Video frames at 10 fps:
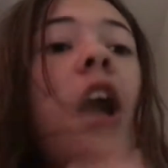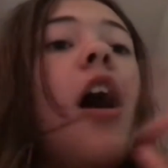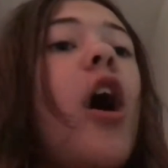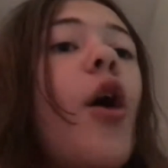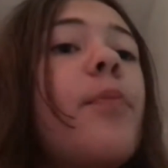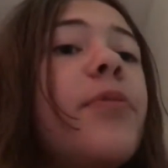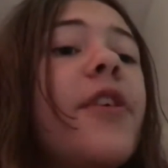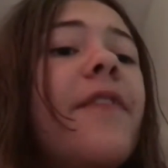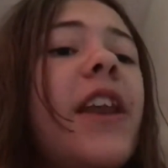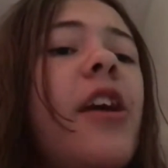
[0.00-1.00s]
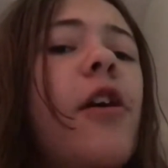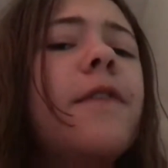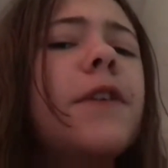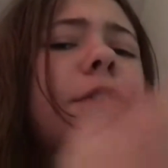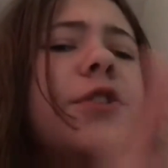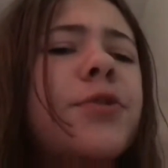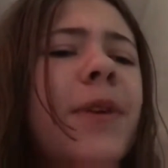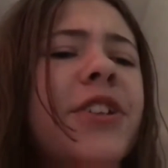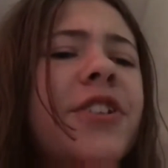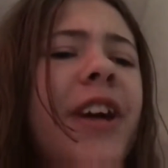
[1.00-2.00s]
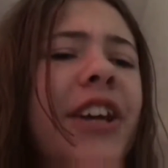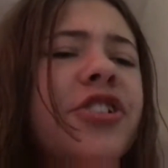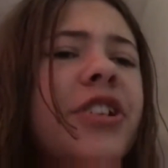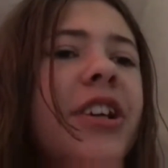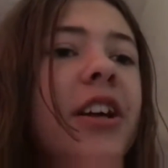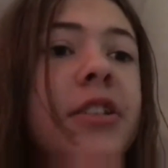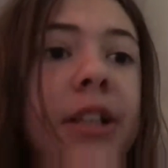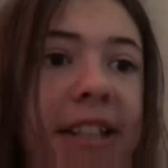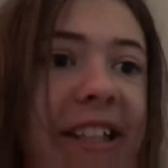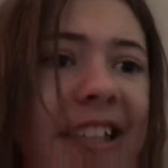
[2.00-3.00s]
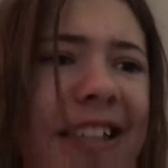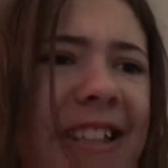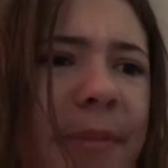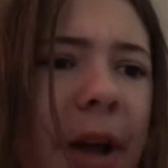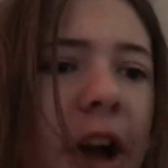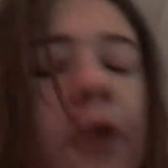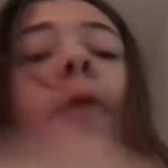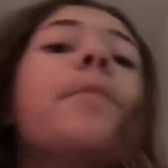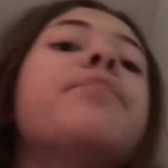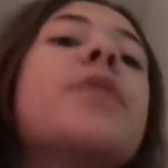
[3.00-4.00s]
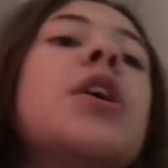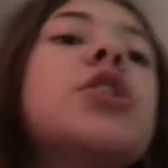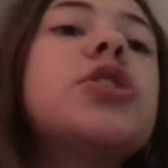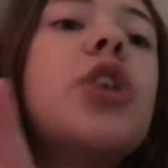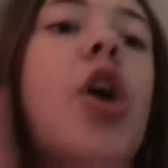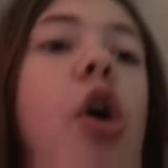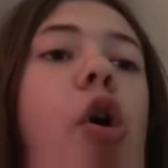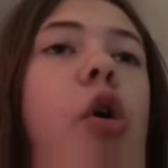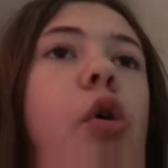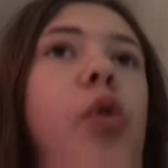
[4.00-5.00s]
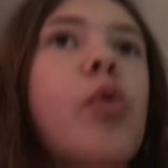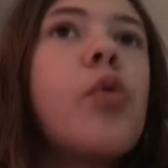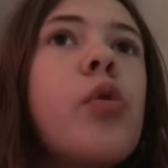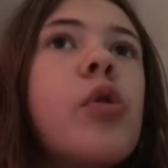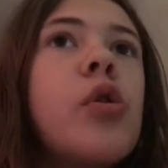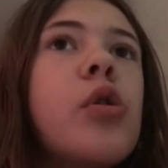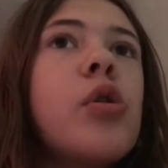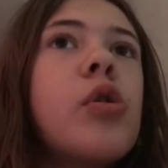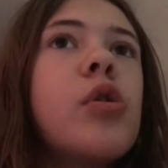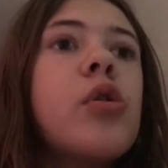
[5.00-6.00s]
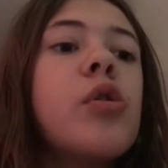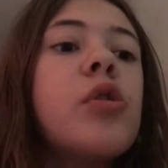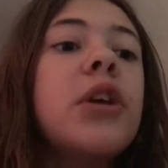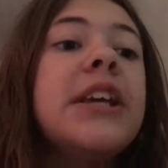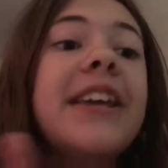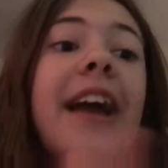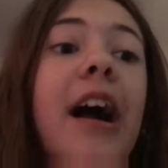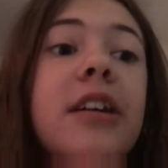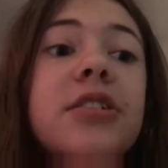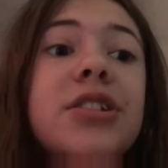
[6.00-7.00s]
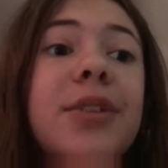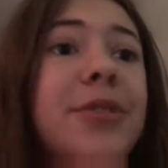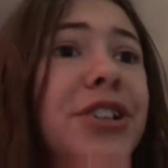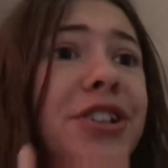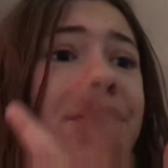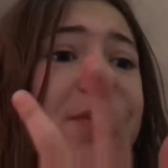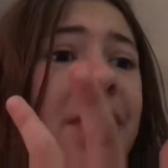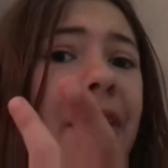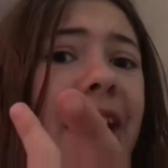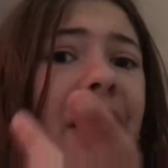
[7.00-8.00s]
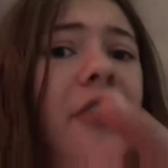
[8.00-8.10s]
Um, the video of Laurel Sweatshirt actually got deleted somehow, so yeah, so I'm going to show you it right now.